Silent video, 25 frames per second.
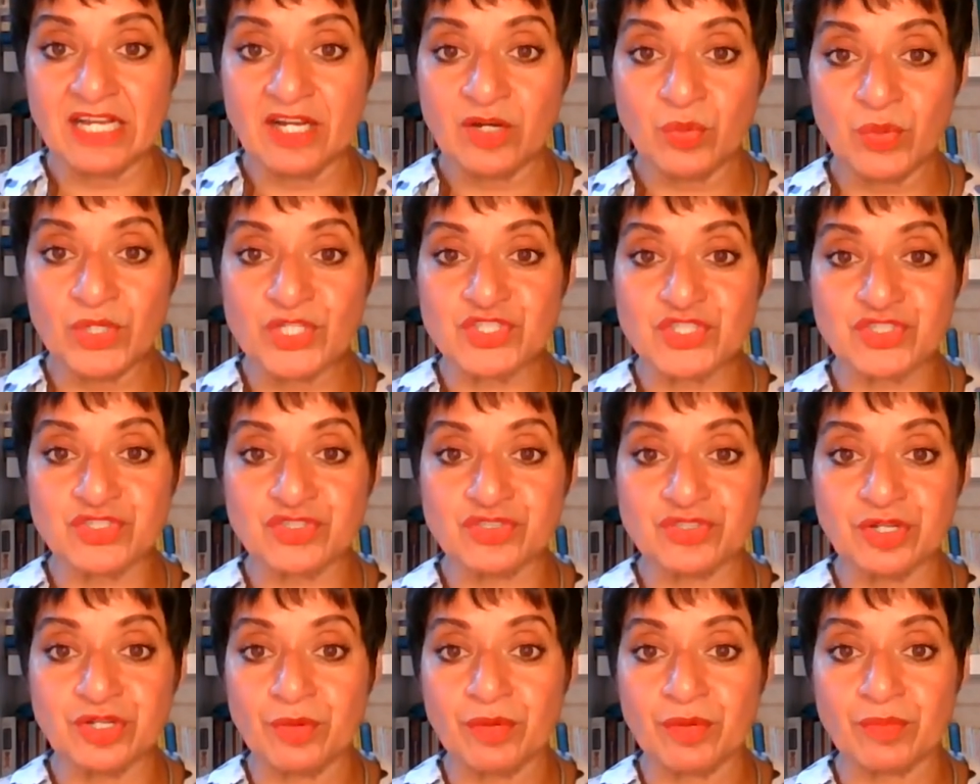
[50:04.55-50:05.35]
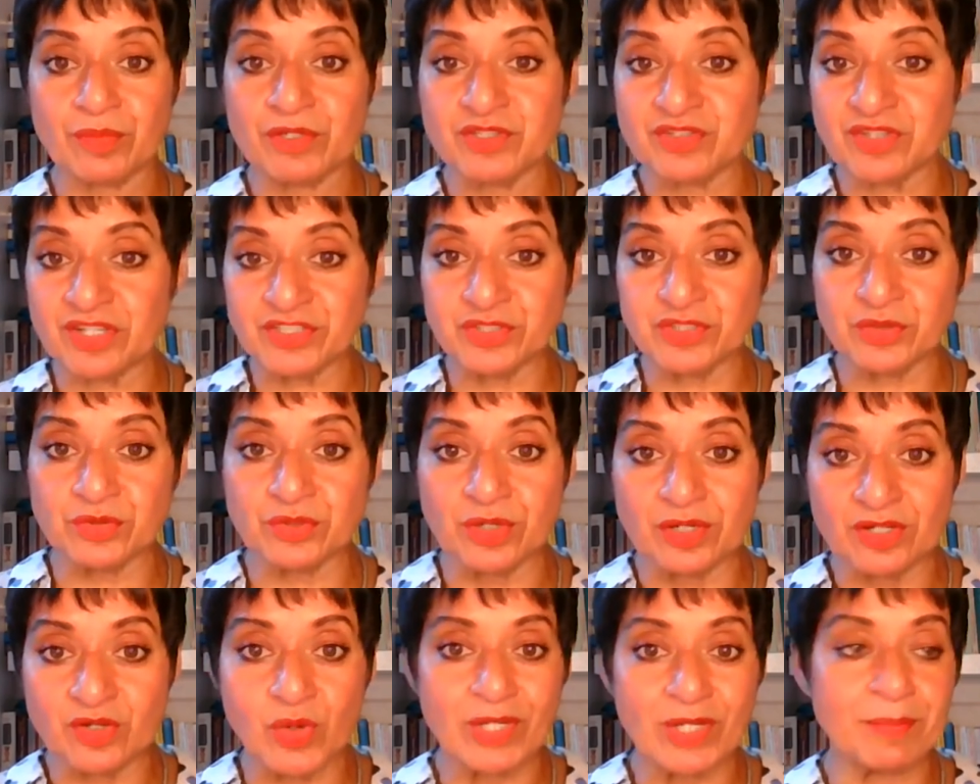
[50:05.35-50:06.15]
which, you know, because I do
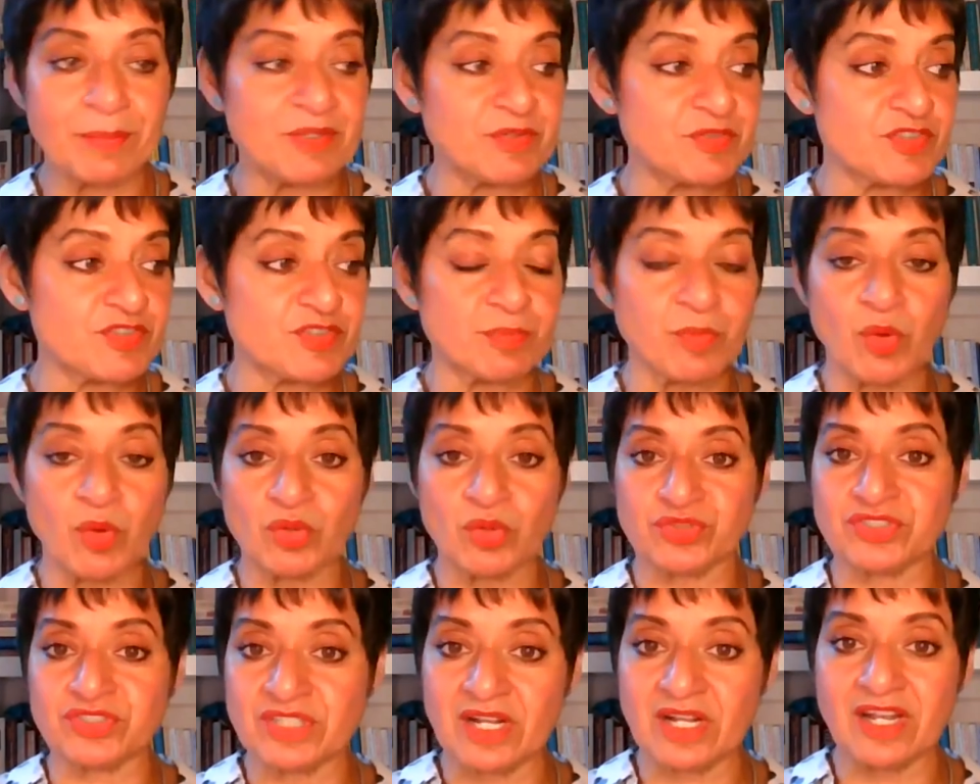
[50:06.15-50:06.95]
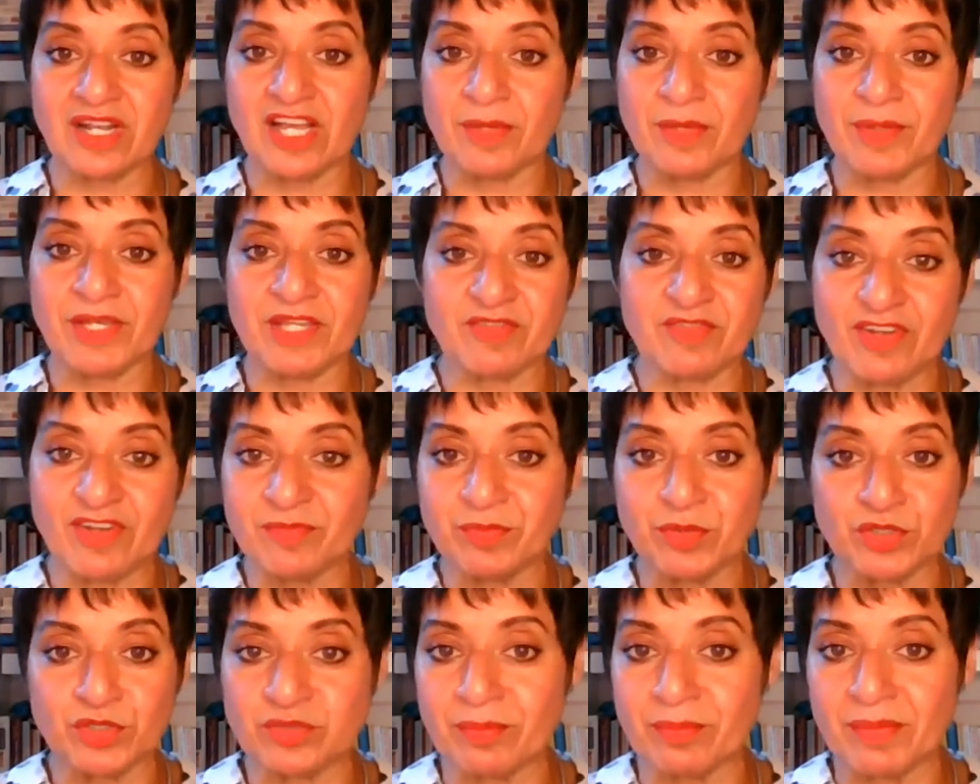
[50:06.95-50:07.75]
quite a bit of sport and climbing, if I
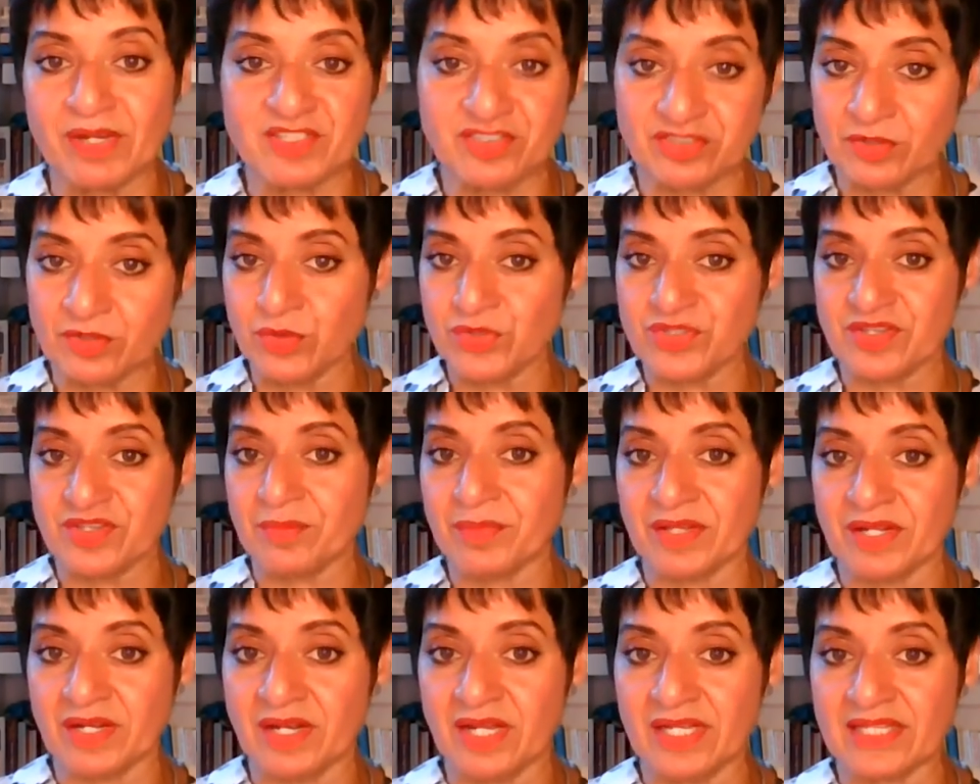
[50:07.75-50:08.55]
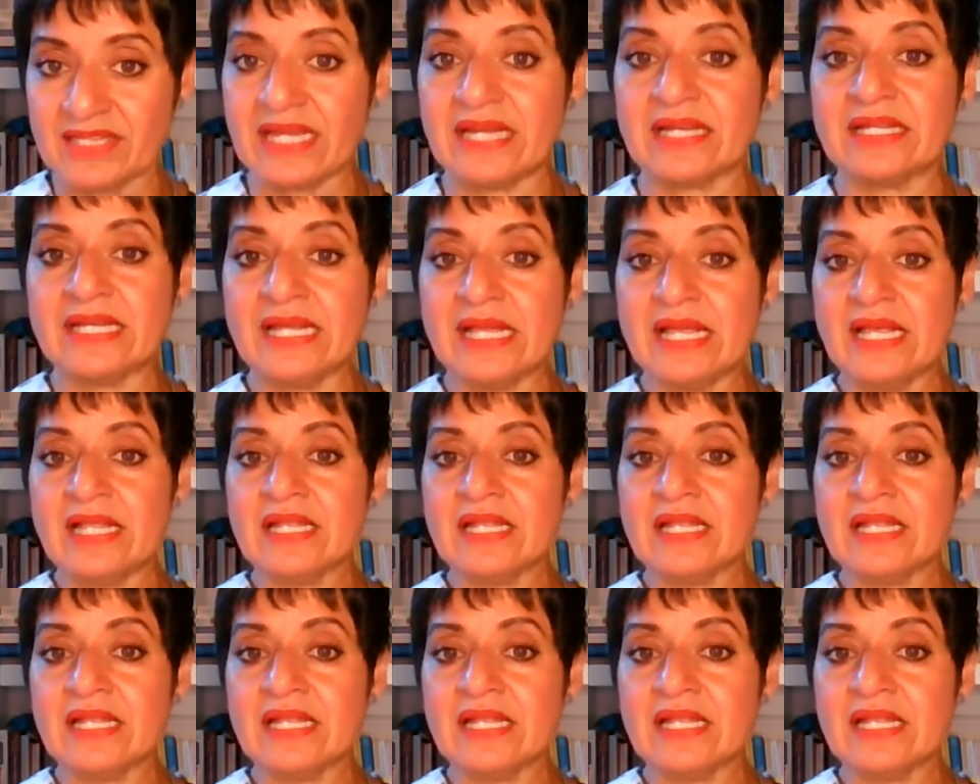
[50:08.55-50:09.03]
pulled a muscle or something like that,